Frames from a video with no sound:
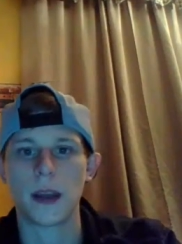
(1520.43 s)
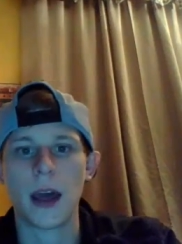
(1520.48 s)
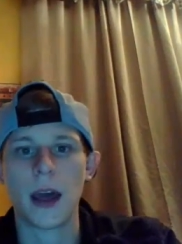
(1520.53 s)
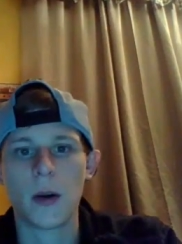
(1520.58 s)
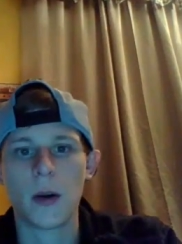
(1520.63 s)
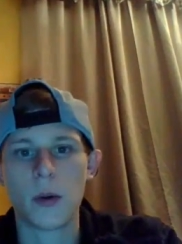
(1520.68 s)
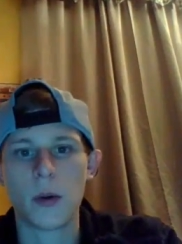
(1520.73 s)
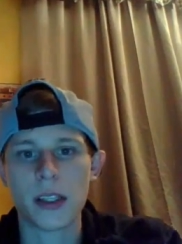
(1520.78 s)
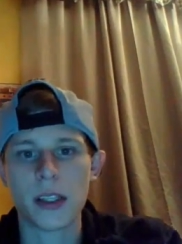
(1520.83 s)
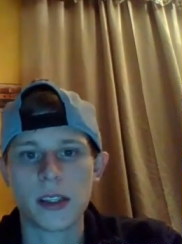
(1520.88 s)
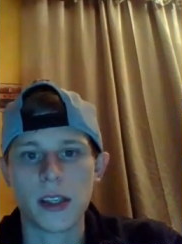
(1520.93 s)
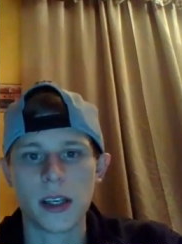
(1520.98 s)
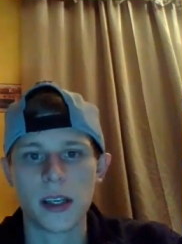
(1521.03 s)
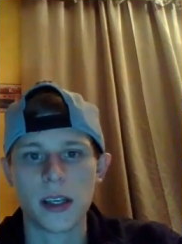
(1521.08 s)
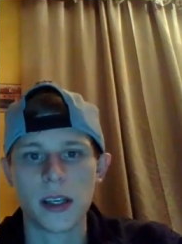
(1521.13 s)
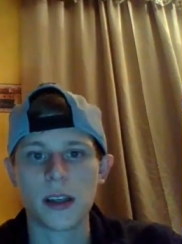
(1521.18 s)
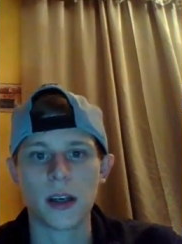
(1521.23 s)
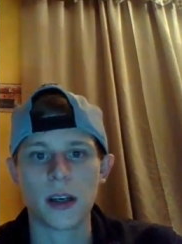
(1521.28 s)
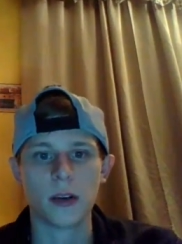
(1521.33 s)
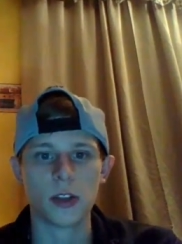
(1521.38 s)
I don't want us
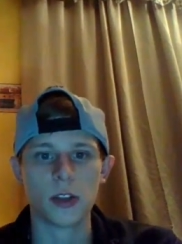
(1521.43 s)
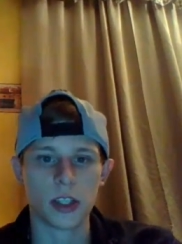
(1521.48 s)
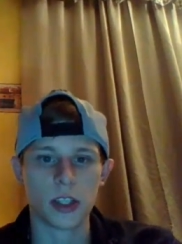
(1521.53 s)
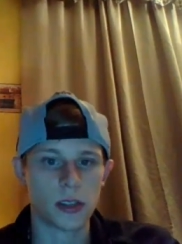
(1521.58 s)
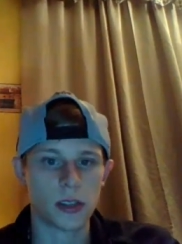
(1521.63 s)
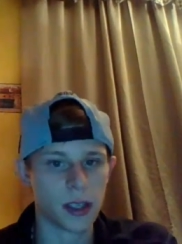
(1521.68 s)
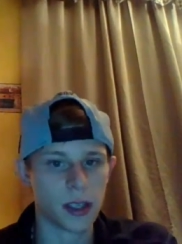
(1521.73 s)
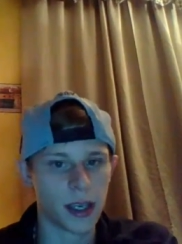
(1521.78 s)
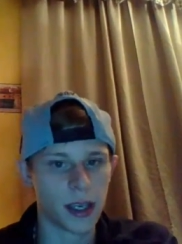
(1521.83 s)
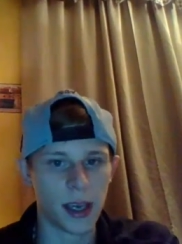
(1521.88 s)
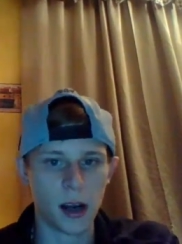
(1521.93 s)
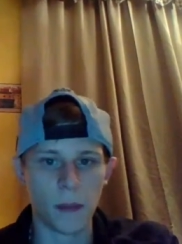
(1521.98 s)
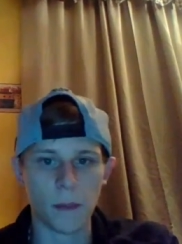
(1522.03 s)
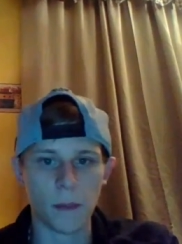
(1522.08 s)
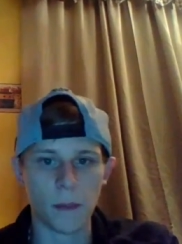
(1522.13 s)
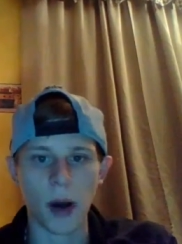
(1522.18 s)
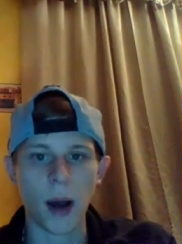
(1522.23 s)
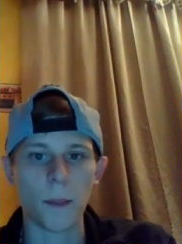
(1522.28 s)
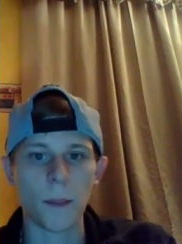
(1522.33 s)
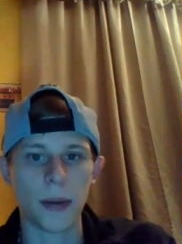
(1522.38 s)
to, you know, just hit a
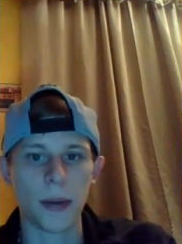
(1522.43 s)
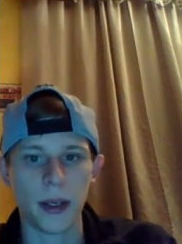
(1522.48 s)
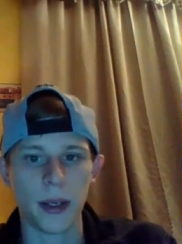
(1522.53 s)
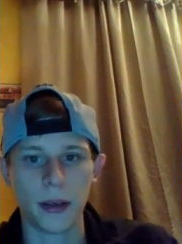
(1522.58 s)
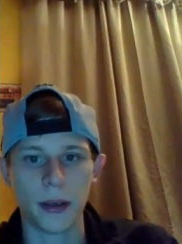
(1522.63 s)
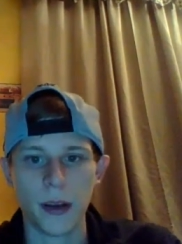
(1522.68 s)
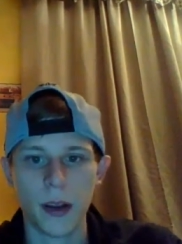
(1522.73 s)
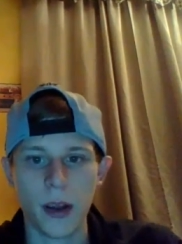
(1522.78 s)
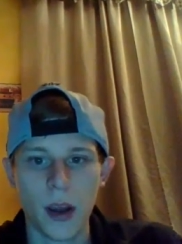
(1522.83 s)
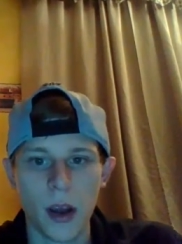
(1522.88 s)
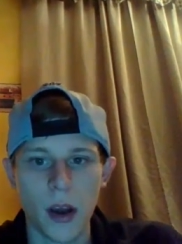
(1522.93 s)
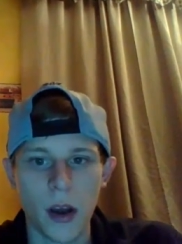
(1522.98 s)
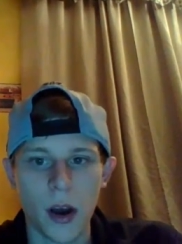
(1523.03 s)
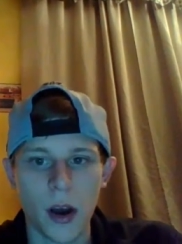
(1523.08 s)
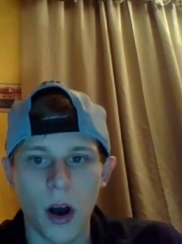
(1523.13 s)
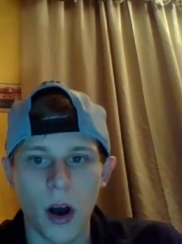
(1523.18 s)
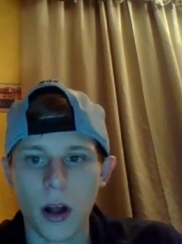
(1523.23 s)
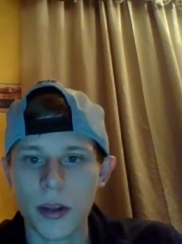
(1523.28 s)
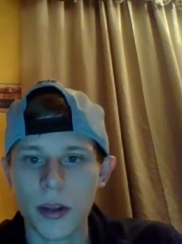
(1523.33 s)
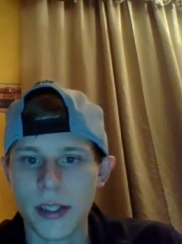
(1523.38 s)
bump and
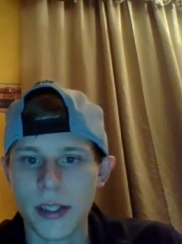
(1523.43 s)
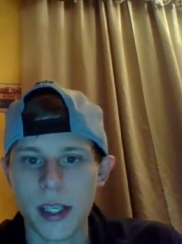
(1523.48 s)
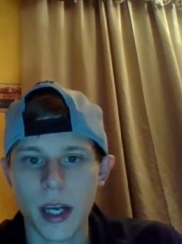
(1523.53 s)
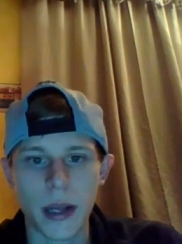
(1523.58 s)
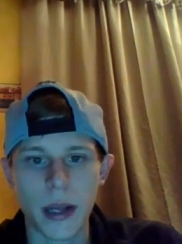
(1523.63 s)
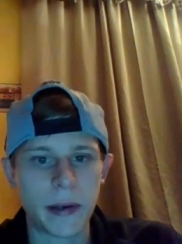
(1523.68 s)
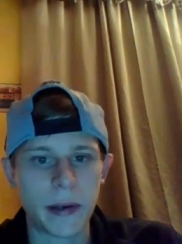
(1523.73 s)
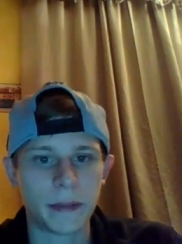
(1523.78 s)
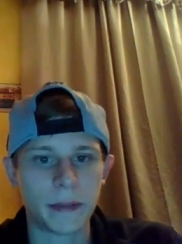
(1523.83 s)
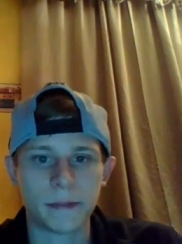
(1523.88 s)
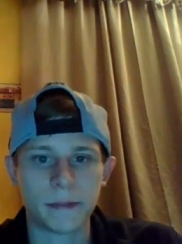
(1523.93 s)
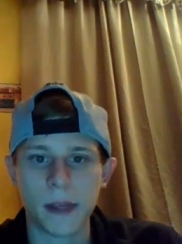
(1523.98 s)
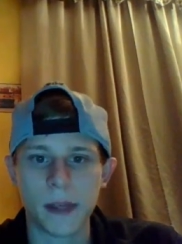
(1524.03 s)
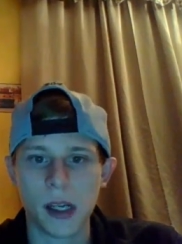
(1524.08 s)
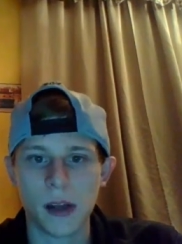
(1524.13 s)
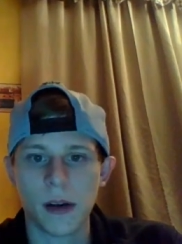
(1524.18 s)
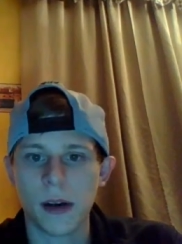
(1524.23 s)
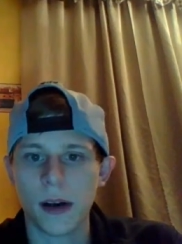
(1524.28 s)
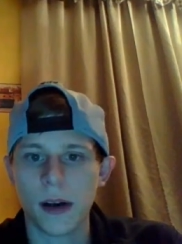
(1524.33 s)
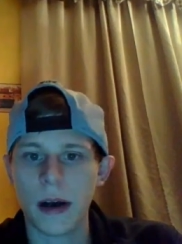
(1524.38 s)
all of a sudden,
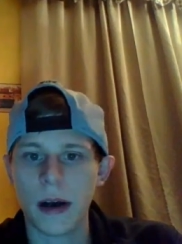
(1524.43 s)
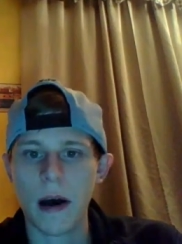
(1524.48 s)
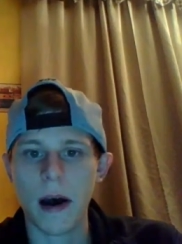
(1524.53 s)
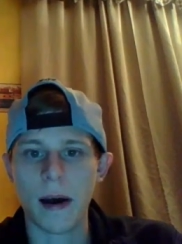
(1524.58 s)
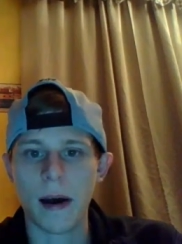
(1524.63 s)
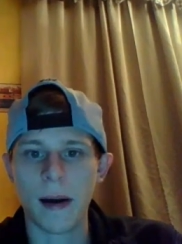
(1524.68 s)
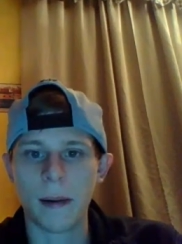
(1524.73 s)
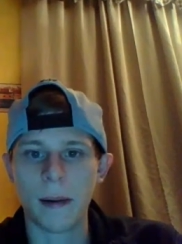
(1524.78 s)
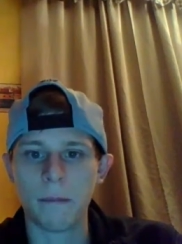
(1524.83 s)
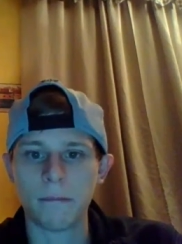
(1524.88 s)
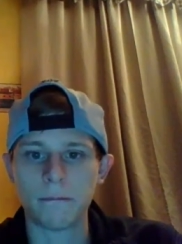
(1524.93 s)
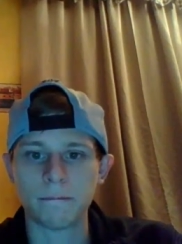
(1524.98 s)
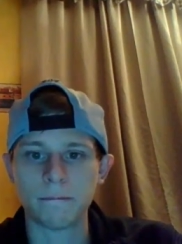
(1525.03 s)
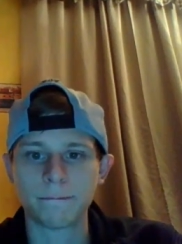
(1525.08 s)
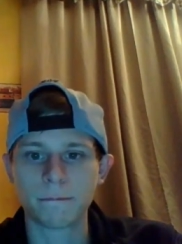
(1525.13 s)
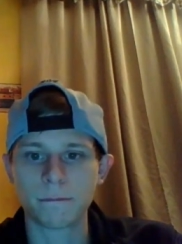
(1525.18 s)
um,